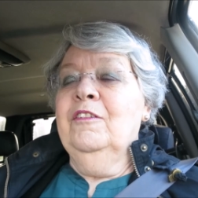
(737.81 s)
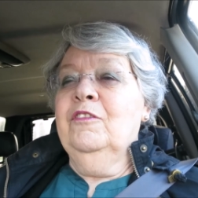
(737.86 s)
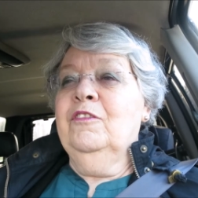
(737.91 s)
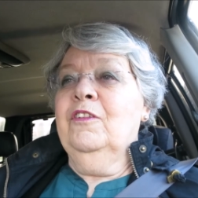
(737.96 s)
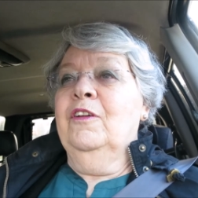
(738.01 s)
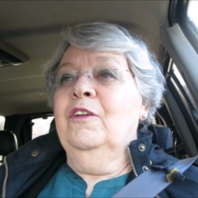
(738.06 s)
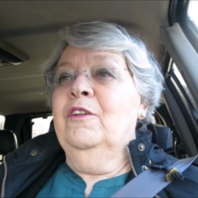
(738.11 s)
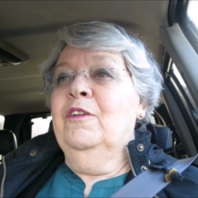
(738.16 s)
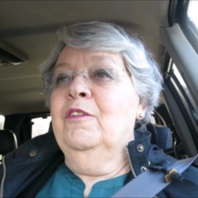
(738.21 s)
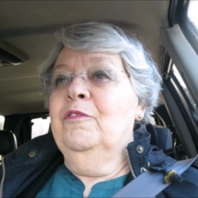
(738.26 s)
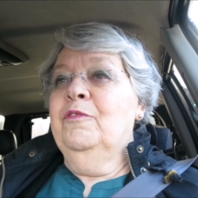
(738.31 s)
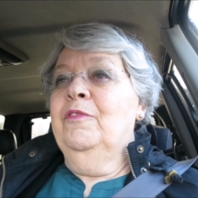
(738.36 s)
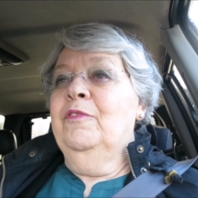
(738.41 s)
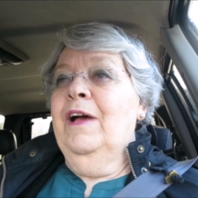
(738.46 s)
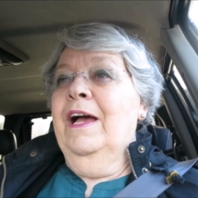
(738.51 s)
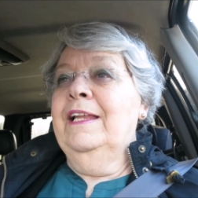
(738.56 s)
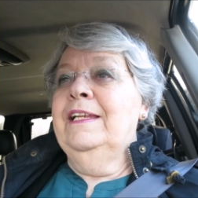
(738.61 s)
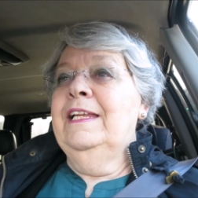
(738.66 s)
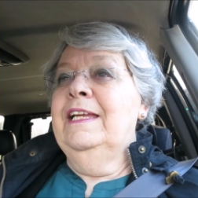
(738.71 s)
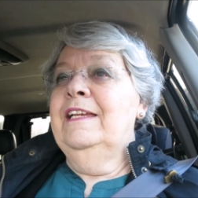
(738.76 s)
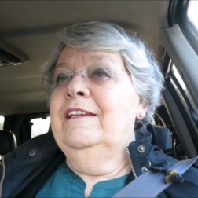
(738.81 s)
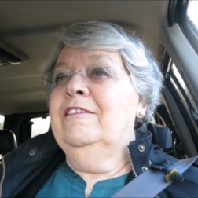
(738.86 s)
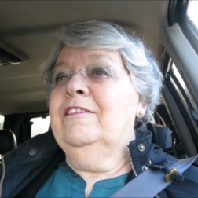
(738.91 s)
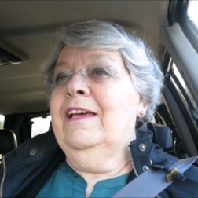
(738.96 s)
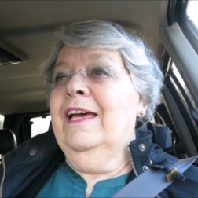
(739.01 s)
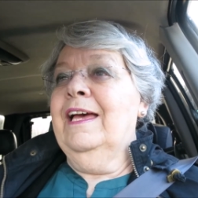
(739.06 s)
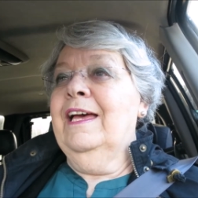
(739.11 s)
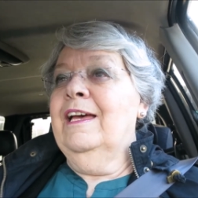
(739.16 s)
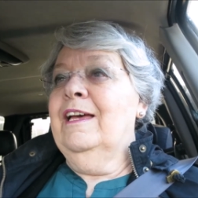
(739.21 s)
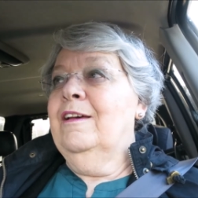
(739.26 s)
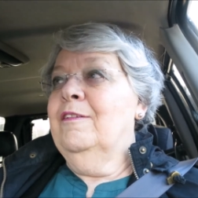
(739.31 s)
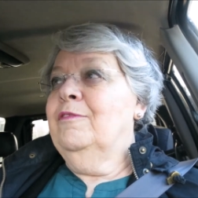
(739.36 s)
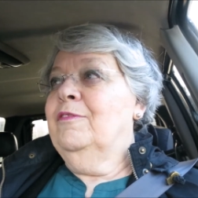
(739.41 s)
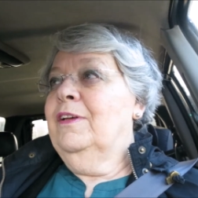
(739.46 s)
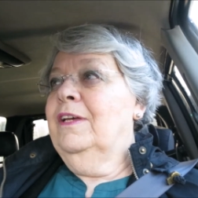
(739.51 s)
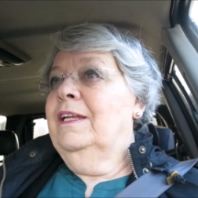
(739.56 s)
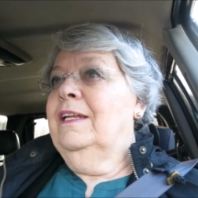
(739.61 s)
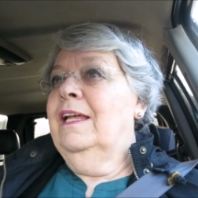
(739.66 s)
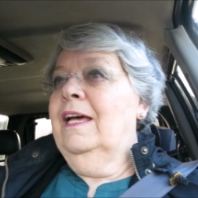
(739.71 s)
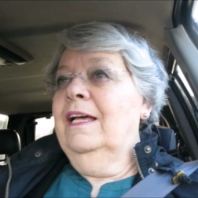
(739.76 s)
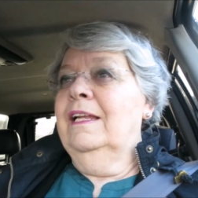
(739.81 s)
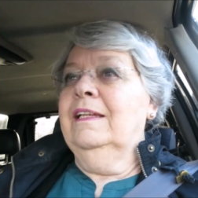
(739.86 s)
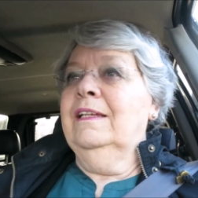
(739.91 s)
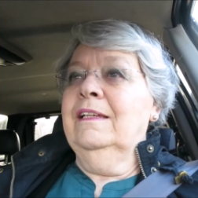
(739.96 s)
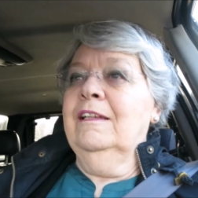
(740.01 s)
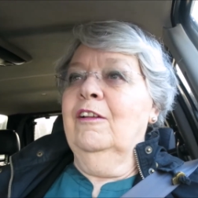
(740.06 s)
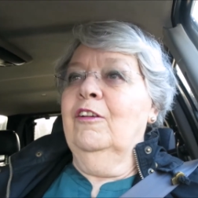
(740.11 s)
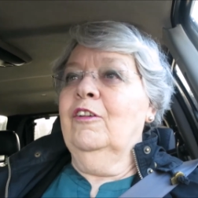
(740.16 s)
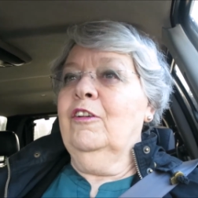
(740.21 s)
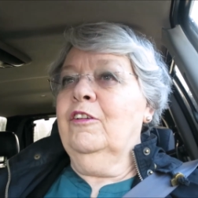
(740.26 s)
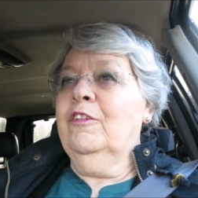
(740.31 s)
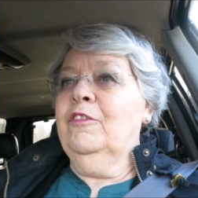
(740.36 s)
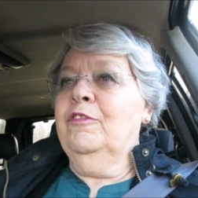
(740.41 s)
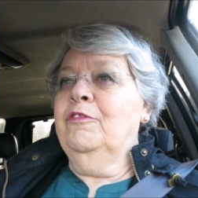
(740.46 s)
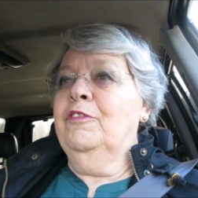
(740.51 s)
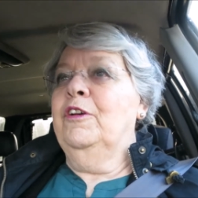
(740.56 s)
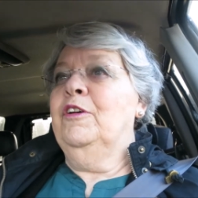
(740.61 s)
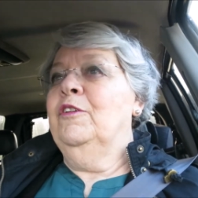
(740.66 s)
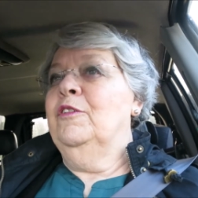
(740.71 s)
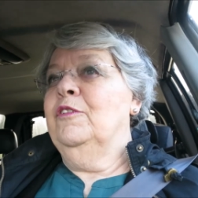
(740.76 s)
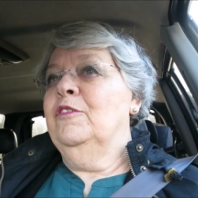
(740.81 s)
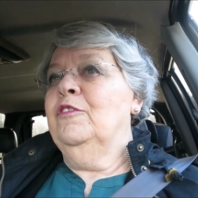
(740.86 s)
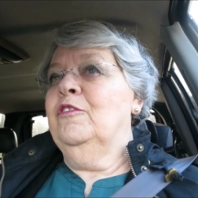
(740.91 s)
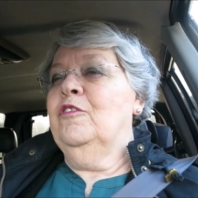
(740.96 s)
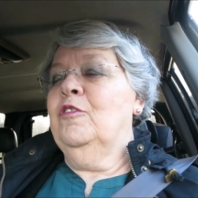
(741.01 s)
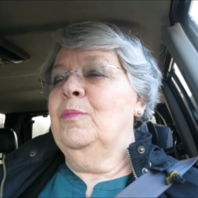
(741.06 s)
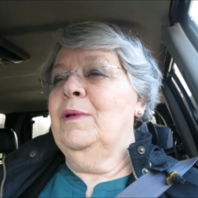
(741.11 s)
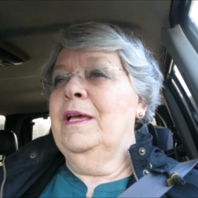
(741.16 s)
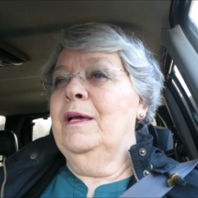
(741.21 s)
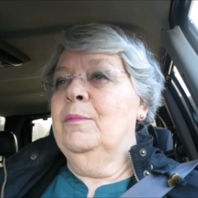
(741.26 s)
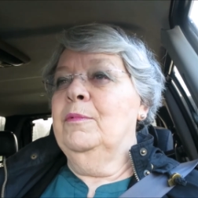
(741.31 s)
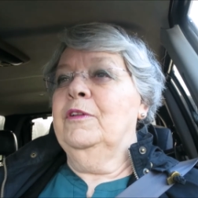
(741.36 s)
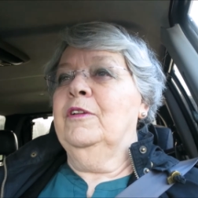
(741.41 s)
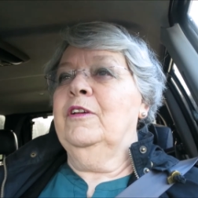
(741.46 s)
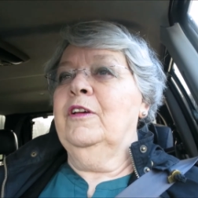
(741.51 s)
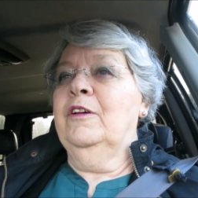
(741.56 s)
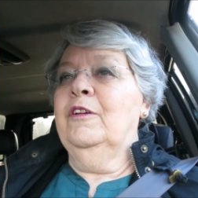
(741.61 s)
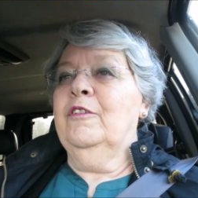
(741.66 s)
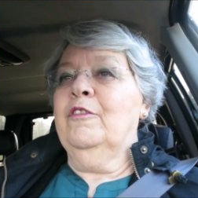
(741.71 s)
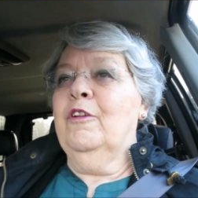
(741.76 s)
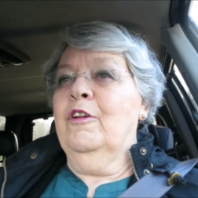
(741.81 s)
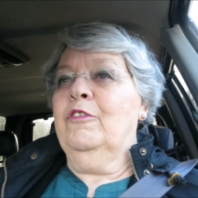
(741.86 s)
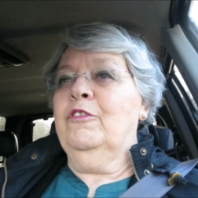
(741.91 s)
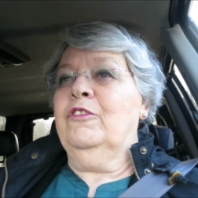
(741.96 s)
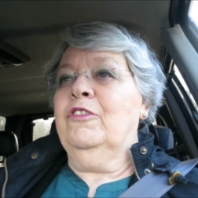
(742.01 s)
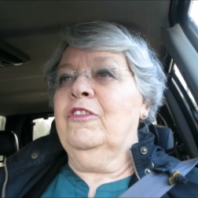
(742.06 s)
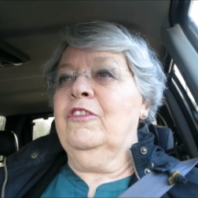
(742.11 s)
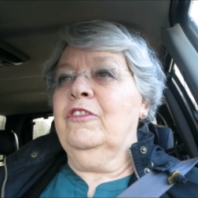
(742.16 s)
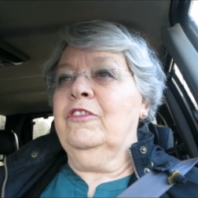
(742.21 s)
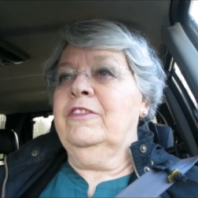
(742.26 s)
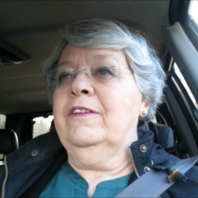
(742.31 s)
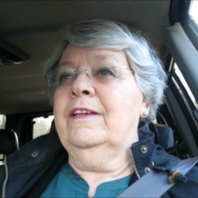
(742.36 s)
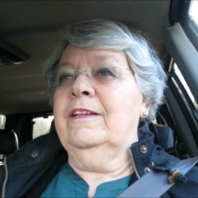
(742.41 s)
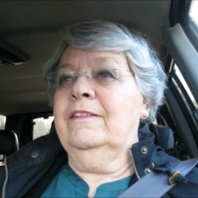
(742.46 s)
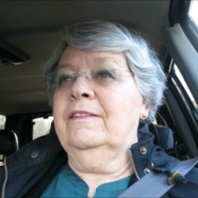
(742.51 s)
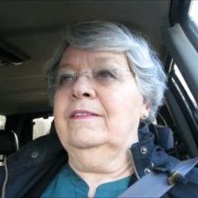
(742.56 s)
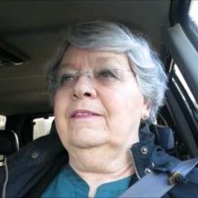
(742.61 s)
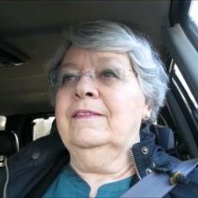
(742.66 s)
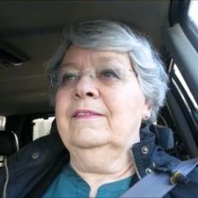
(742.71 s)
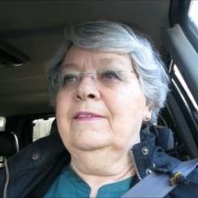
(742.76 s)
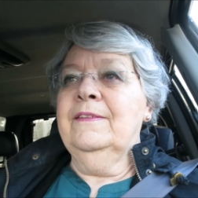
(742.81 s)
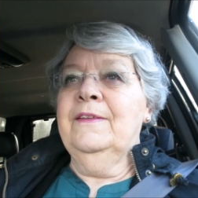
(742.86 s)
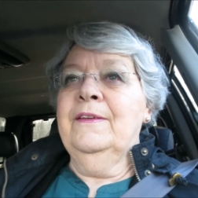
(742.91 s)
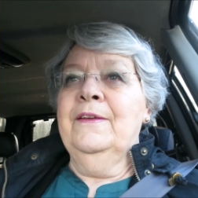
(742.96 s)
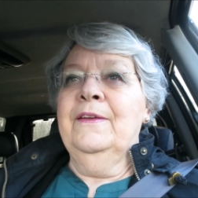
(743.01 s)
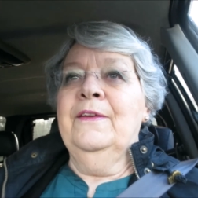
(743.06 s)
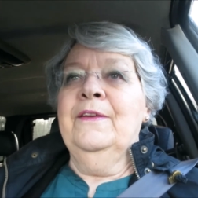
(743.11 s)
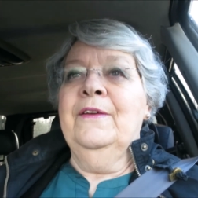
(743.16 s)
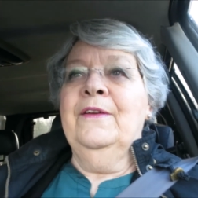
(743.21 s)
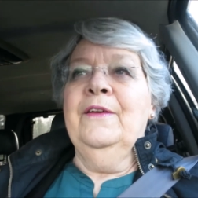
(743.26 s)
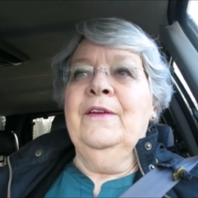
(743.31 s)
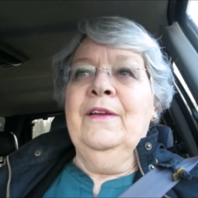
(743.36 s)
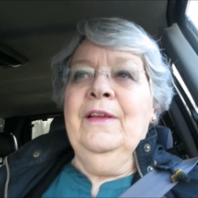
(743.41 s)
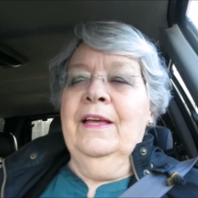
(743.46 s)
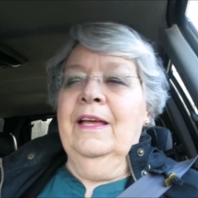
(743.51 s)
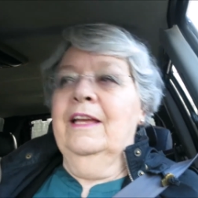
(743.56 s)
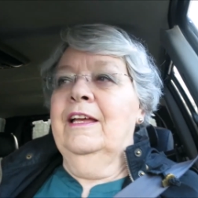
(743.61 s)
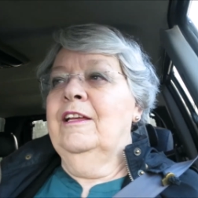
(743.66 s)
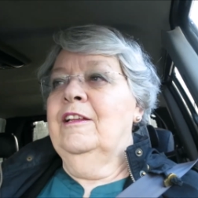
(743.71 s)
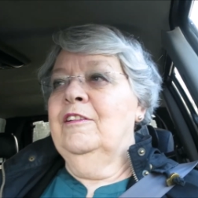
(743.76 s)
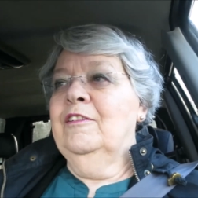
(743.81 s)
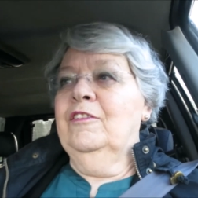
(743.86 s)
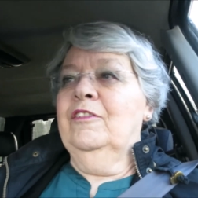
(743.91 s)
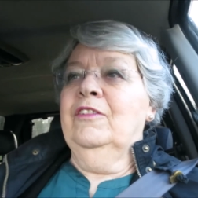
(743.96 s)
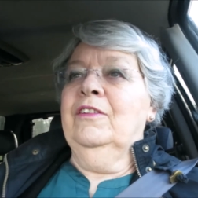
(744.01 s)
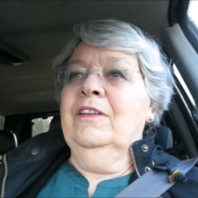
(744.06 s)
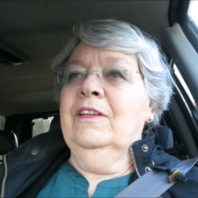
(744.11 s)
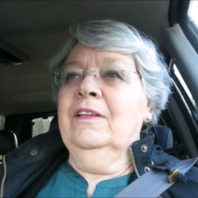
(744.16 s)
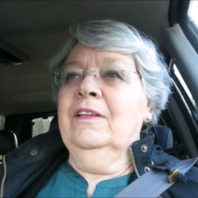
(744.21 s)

So I need to have an unlocked phone to be able to go across to the states, and